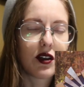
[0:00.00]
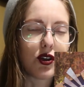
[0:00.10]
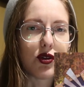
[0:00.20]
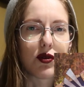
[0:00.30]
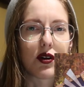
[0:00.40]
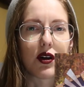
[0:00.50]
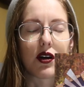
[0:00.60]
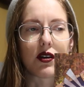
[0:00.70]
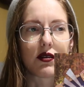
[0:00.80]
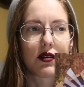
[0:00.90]

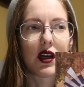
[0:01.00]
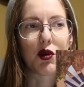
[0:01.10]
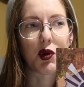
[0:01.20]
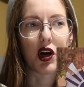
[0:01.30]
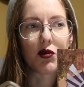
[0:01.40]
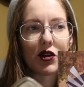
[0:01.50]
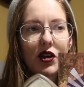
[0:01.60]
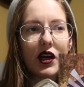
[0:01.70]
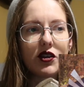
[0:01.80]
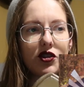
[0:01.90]
your hip
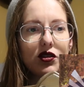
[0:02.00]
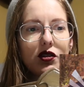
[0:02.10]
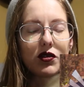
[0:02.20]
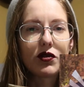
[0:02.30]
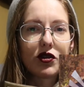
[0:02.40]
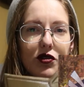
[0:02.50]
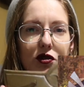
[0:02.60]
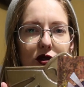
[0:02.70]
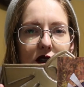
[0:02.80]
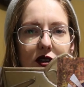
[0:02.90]
armor and your
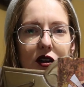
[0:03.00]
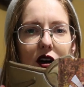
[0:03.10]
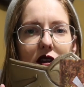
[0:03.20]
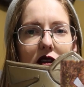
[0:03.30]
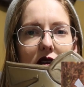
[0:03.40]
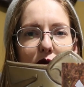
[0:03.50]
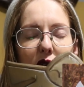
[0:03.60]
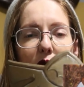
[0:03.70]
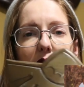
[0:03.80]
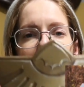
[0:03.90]
loincloth
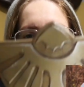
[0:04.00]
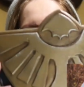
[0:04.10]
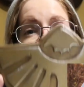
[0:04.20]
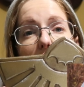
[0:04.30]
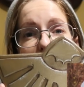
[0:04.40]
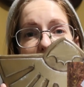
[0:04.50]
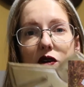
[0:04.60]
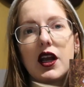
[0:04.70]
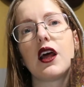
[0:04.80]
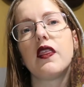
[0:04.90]
belt buckle onto
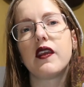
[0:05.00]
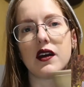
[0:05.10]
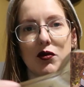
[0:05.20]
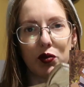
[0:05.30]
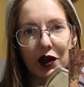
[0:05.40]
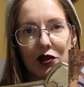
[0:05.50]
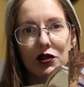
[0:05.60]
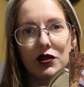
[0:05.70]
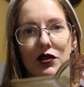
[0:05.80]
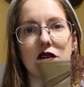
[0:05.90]
it, and then
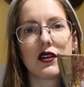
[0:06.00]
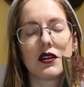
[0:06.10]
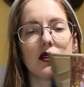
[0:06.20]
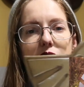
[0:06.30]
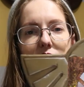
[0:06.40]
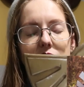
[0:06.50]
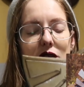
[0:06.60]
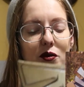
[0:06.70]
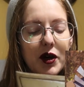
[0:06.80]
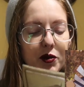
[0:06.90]
buckle the
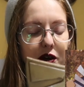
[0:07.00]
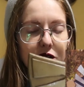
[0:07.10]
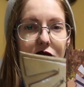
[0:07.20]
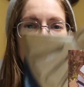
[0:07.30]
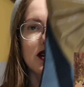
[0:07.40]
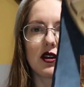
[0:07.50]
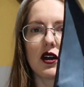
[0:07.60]
belt buckle.